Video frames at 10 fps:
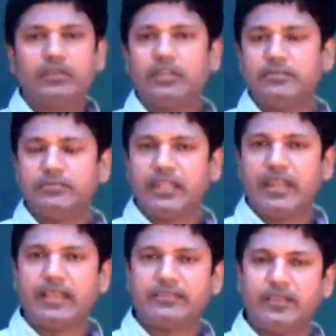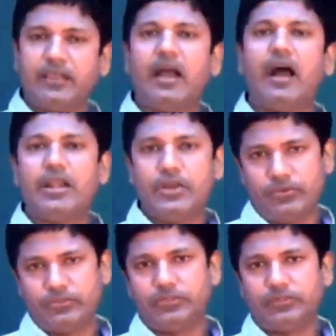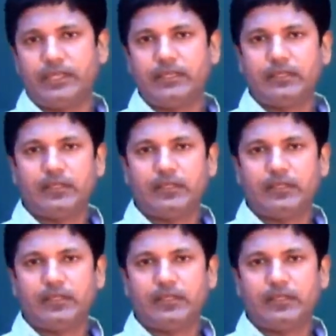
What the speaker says: terms that has the unknowns to it.